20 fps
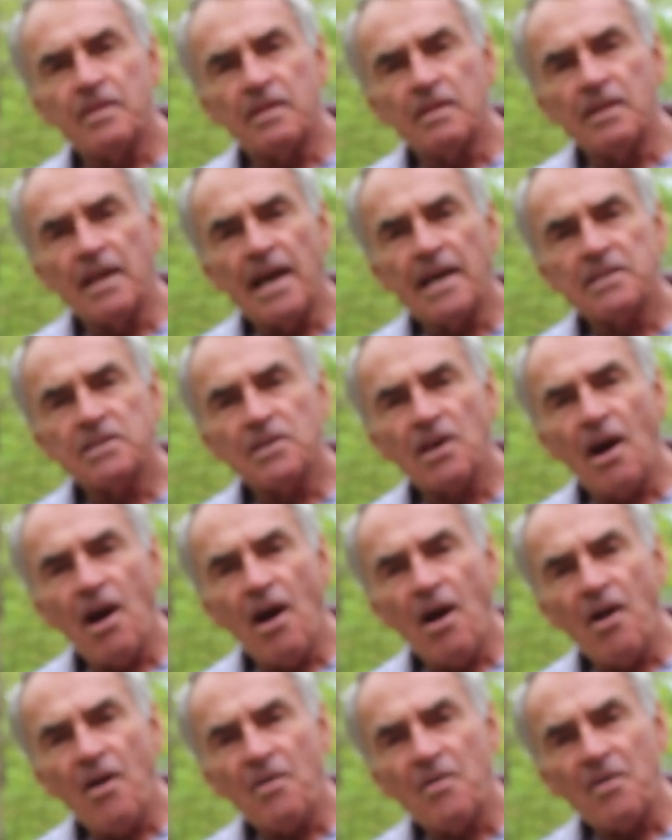That's
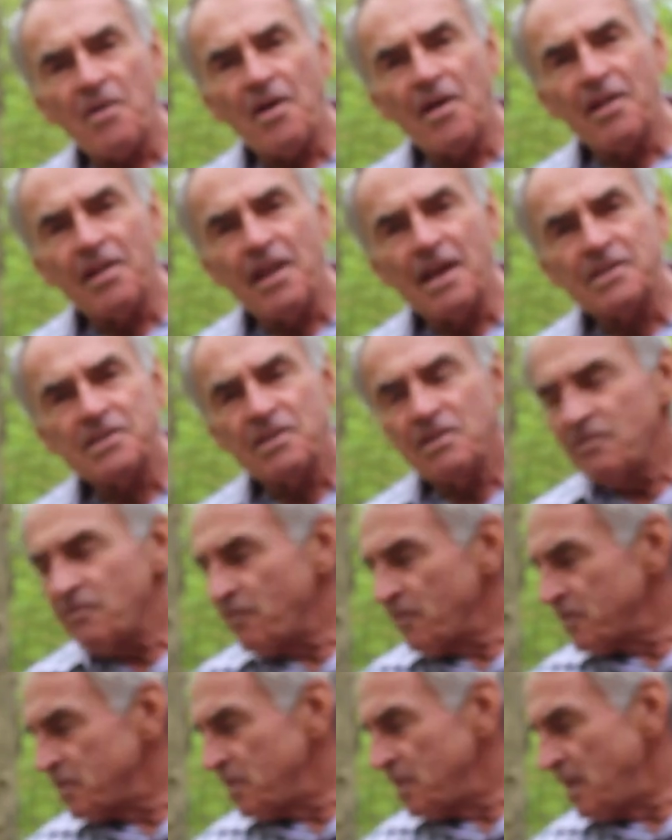our lesson
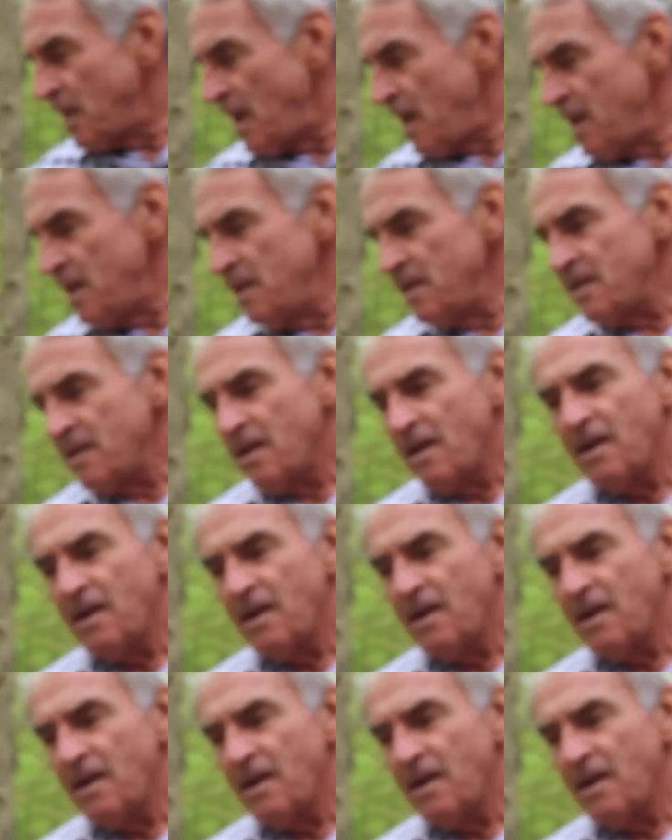for today.